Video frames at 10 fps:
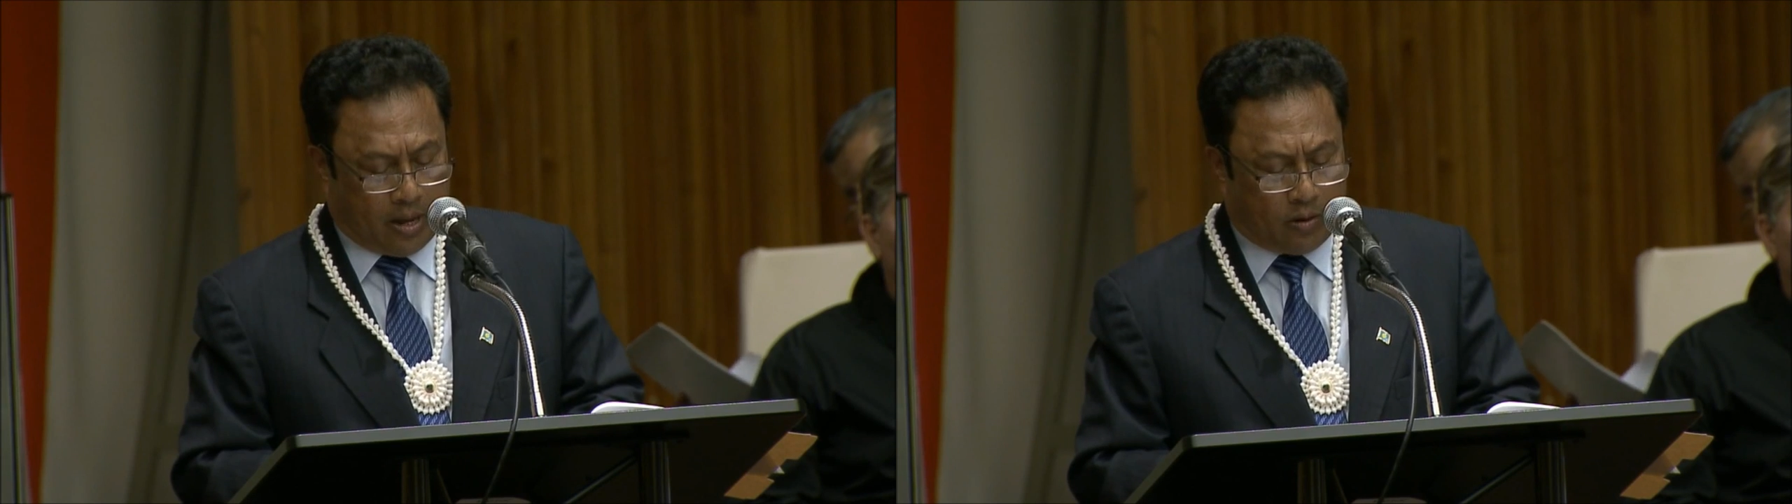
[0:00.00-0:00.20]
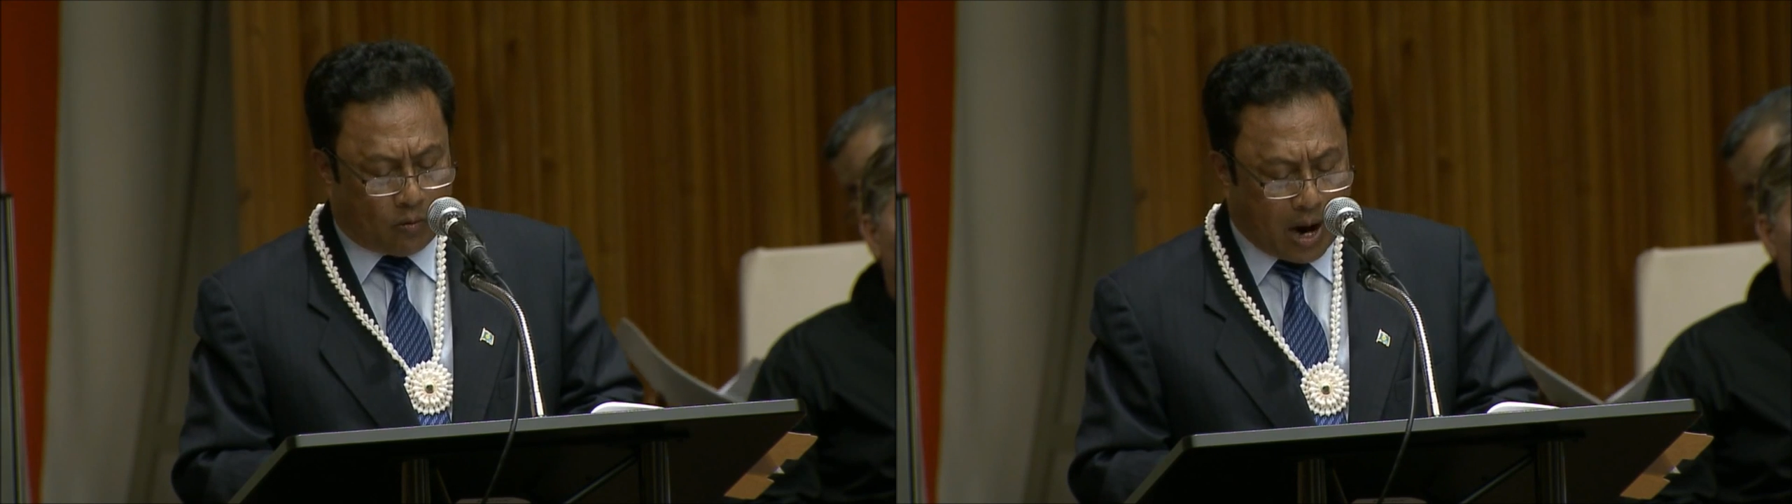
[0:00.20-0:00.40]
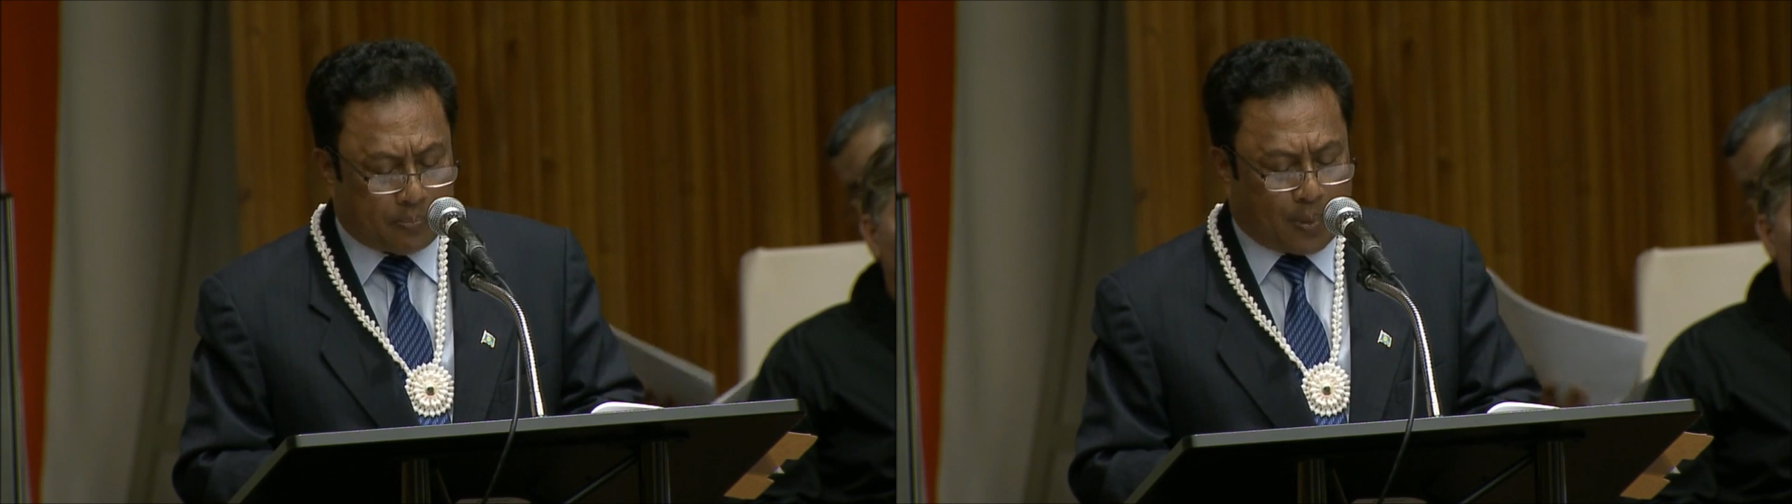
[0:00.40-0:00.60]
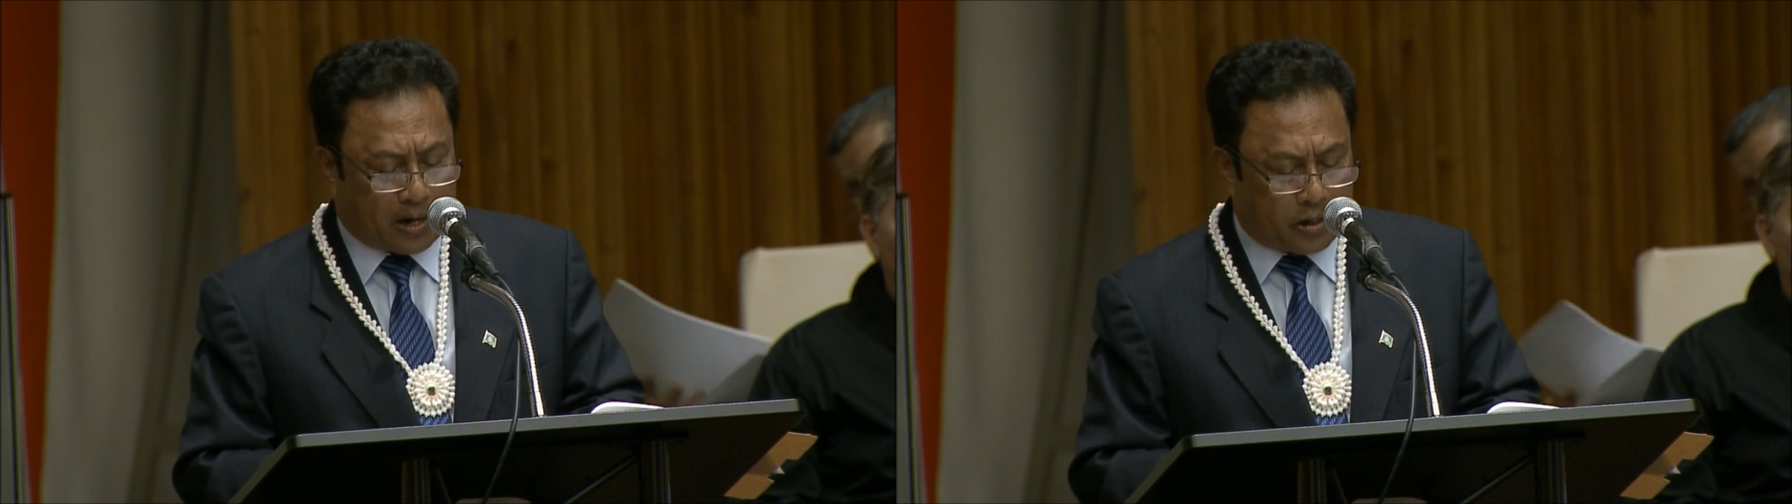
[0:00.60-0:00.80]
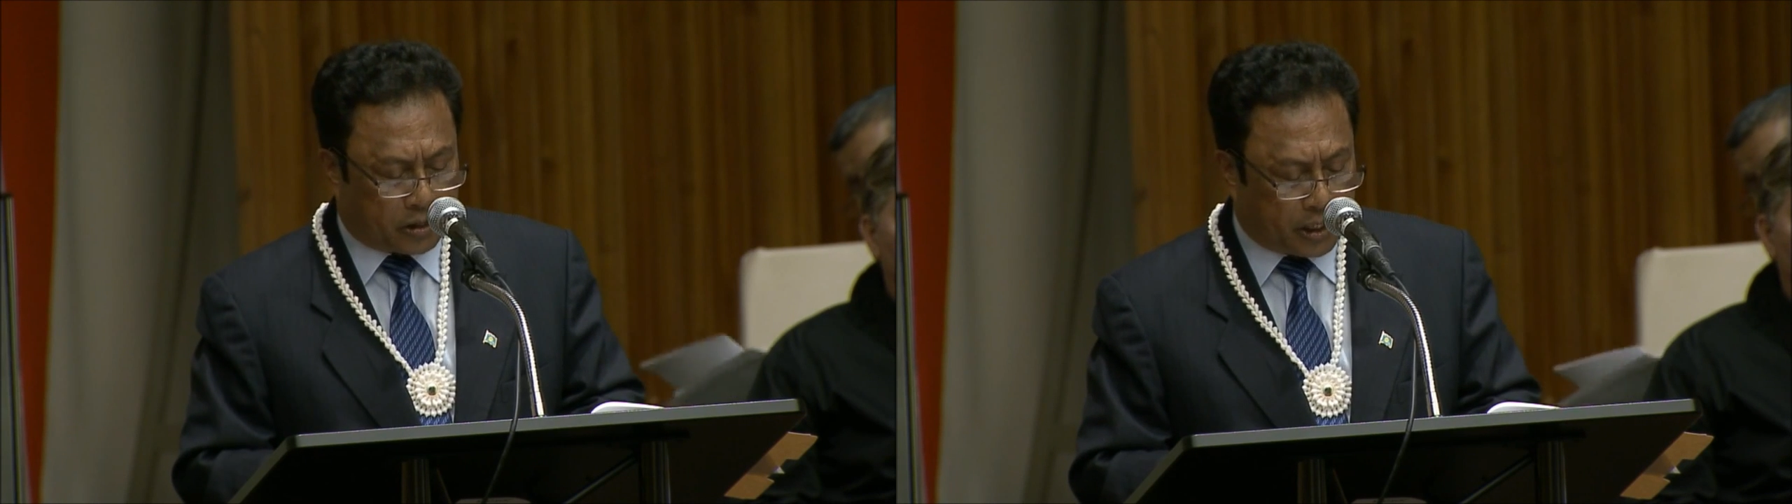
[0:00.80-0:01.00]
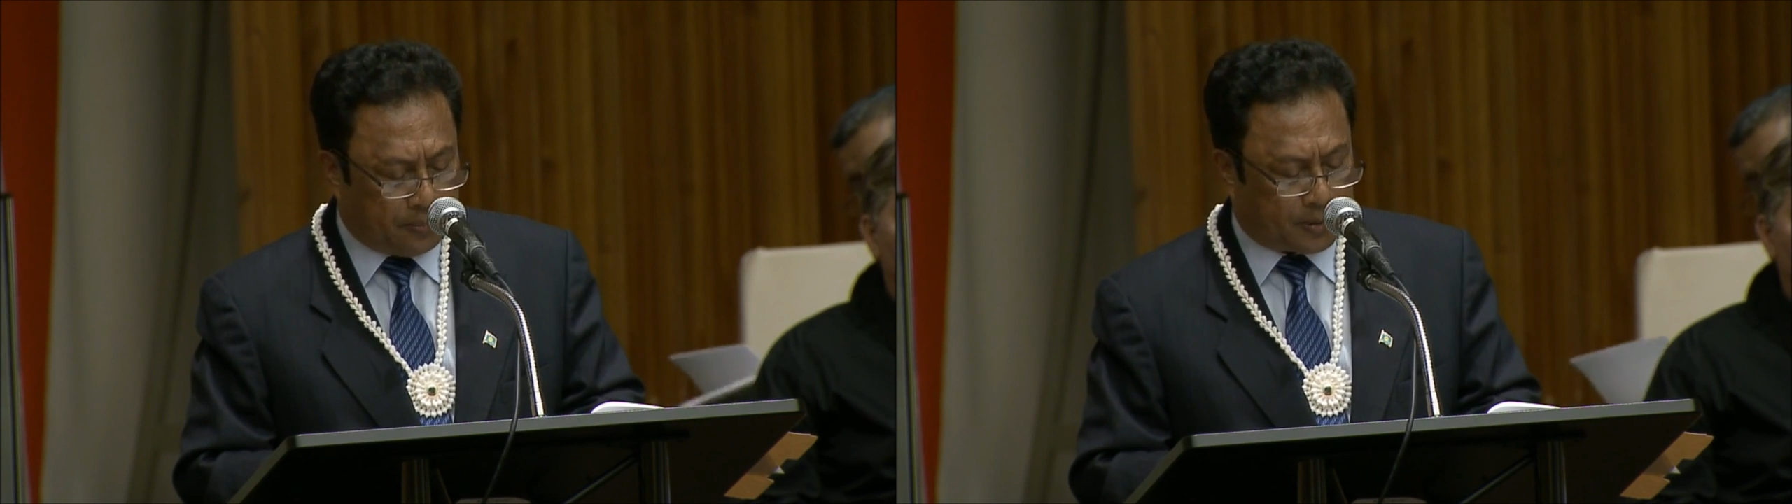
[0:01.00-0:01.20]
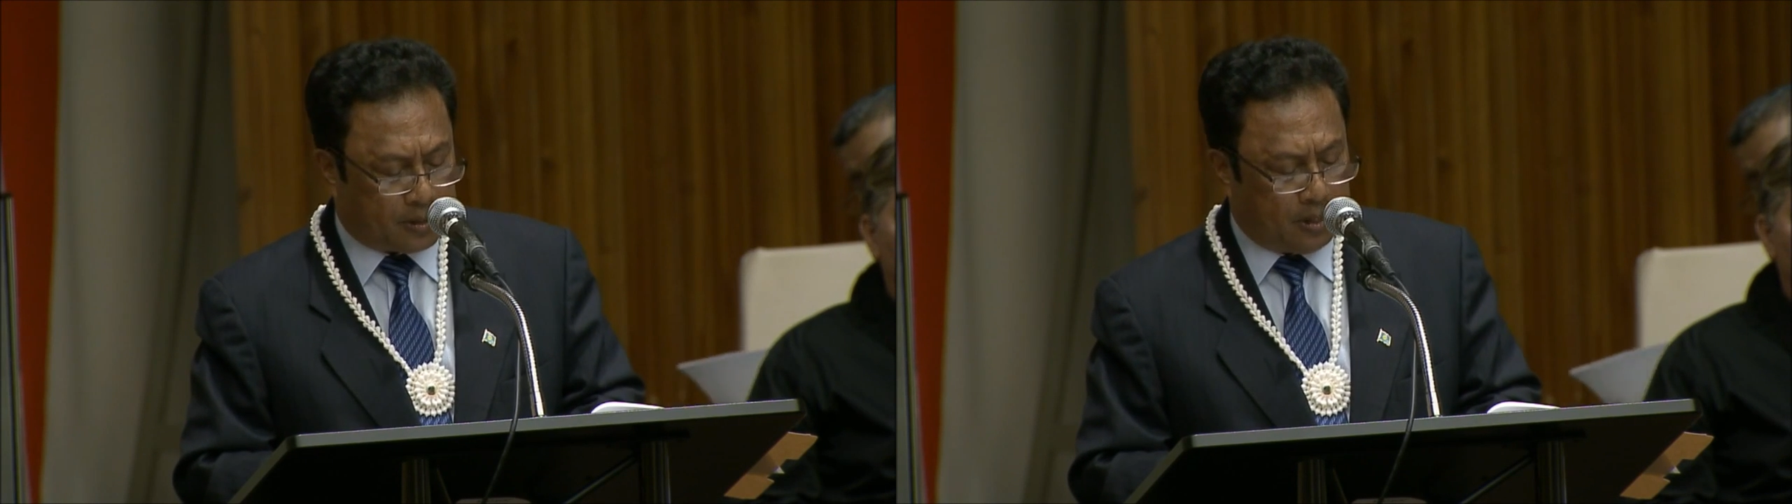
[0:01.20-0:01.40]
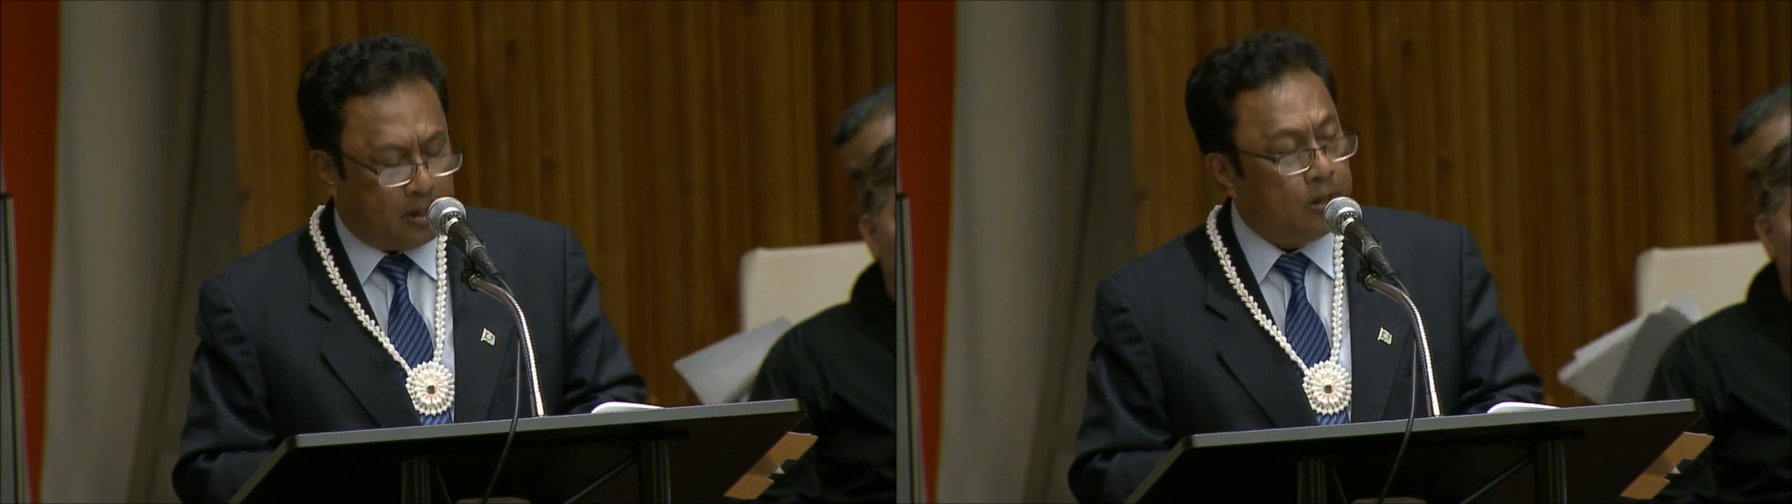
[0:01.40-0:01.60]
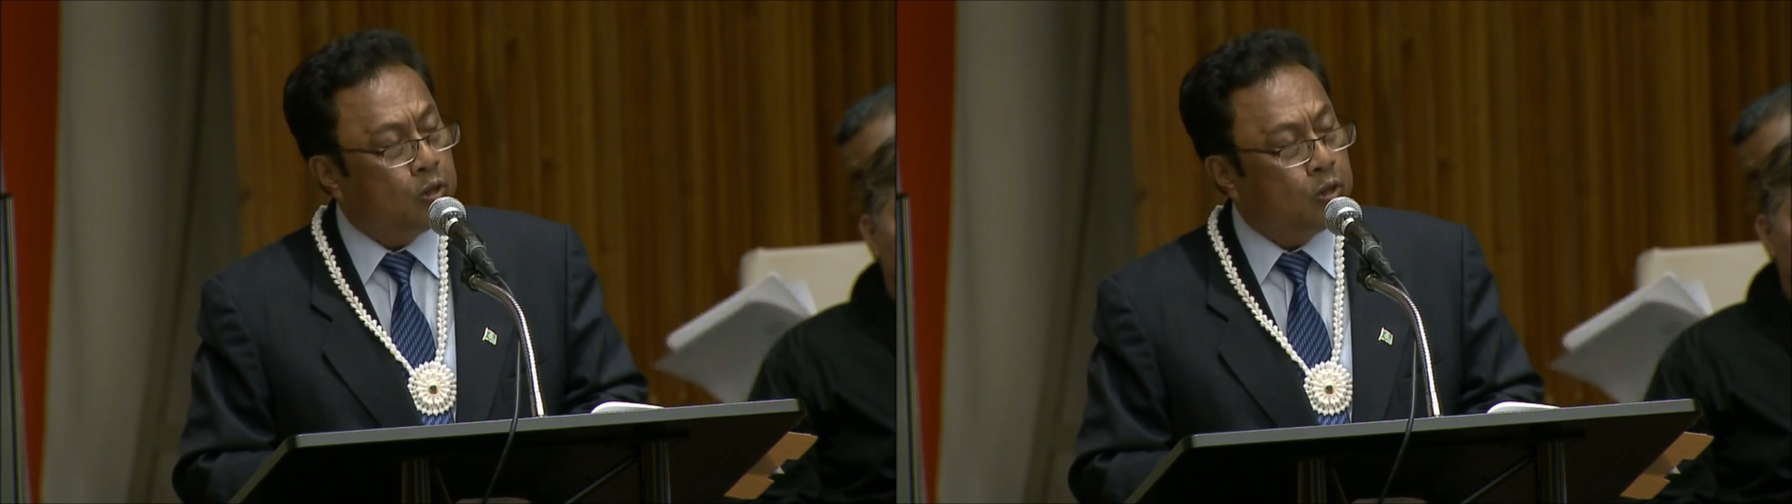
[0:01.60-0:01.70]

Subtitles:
and the right partnerships